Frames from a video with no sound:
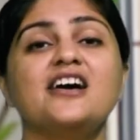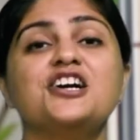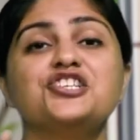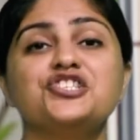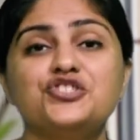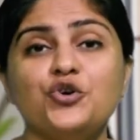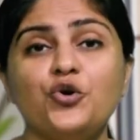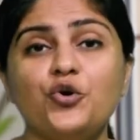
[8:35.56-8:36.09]

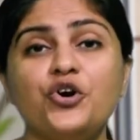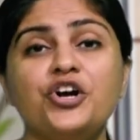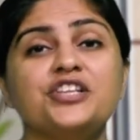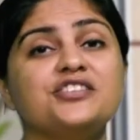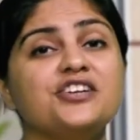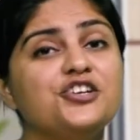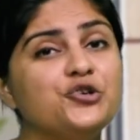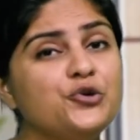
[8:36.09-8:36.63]
So,
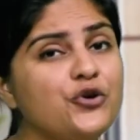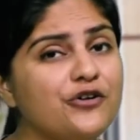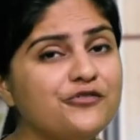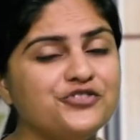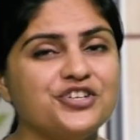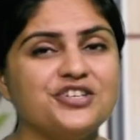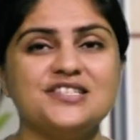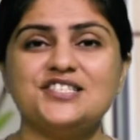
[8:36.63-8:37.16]
the rule of
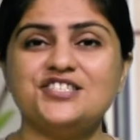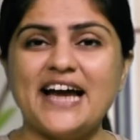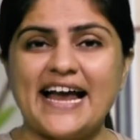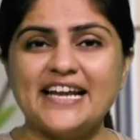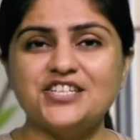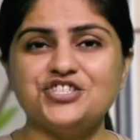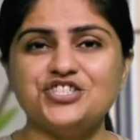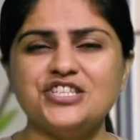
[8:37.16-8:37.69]
thirds
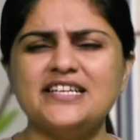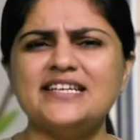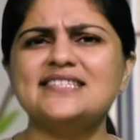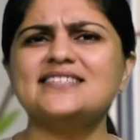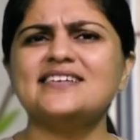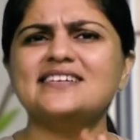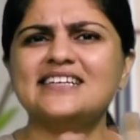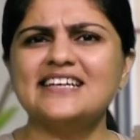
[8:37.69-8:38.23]
strategy is
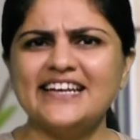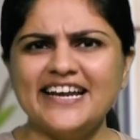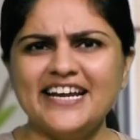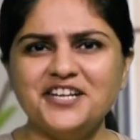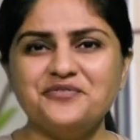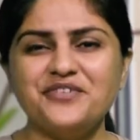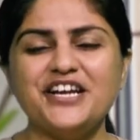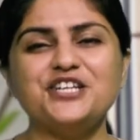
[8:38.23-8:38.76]
a great
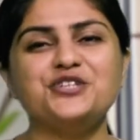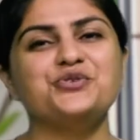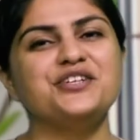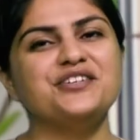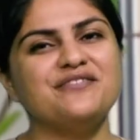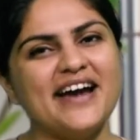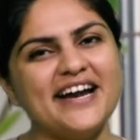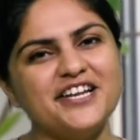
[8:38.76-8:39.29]
way to
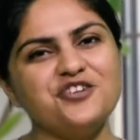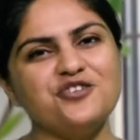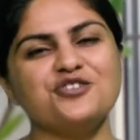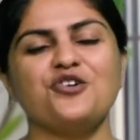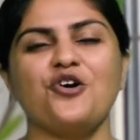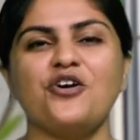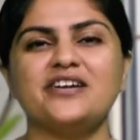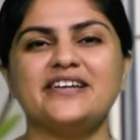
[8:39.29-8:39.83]
divide your
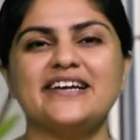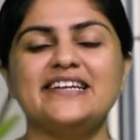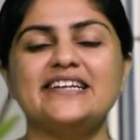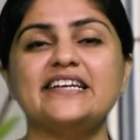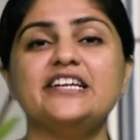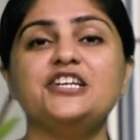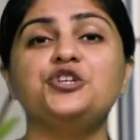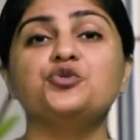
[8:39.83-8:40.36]
content
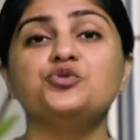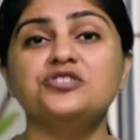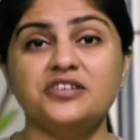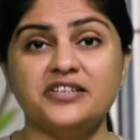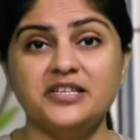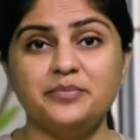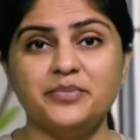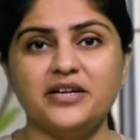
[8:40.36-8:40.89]
into
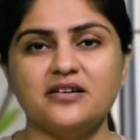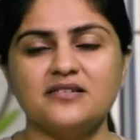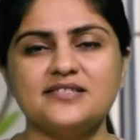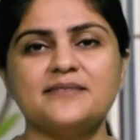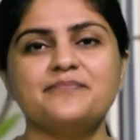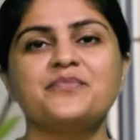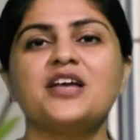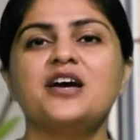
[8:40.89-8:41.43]
3 pillars:
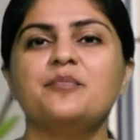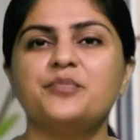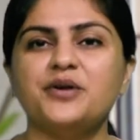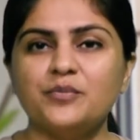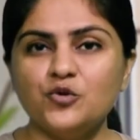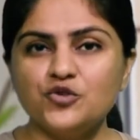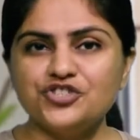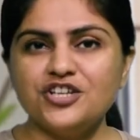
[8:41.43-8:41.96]

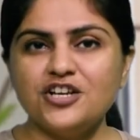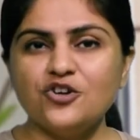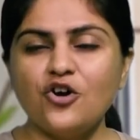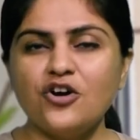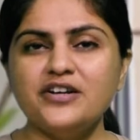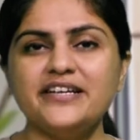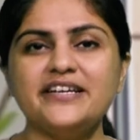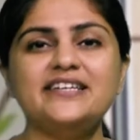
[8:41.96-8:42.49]
promotional
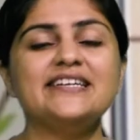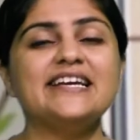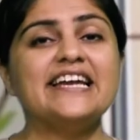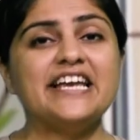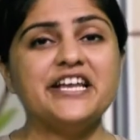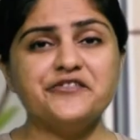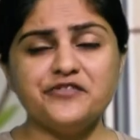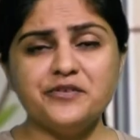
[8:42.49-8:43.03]
content,
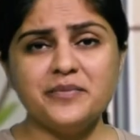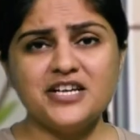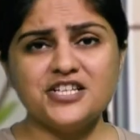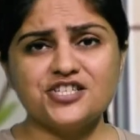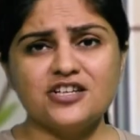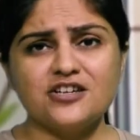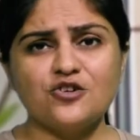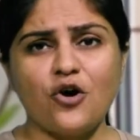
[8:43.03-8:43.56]

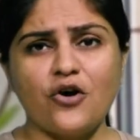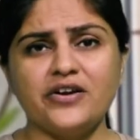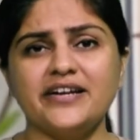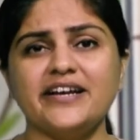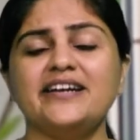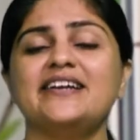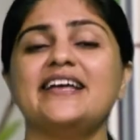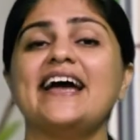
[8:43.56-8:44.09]
informational
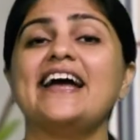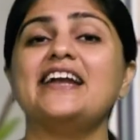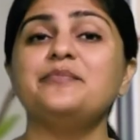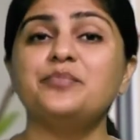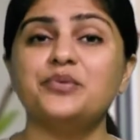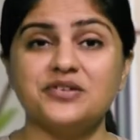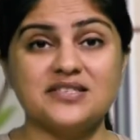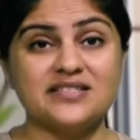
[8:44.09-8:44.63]
content, and
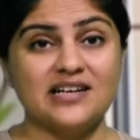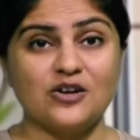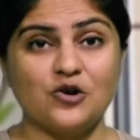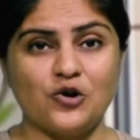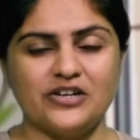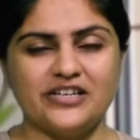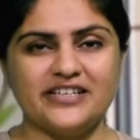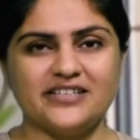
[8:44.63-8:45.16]
personal
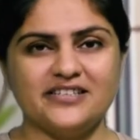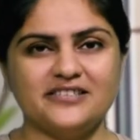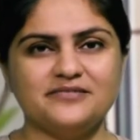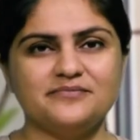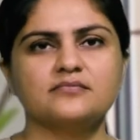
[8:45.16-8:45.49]
content.